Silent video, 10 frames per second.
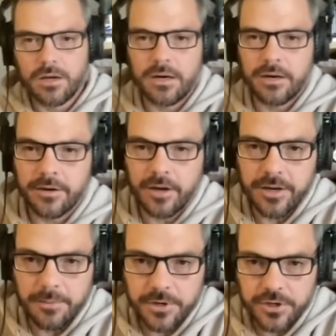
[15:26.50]
And on
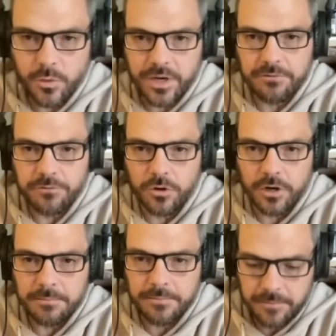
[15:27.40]
number
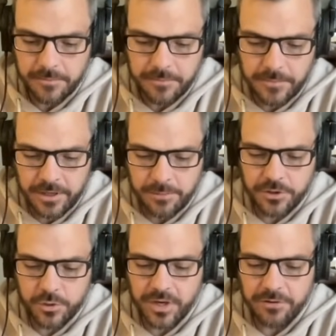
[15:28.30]
24
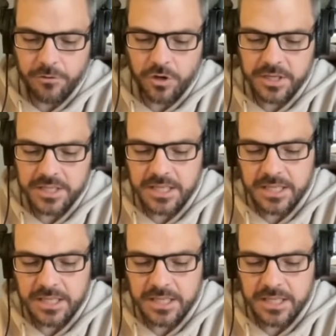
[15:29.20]
is a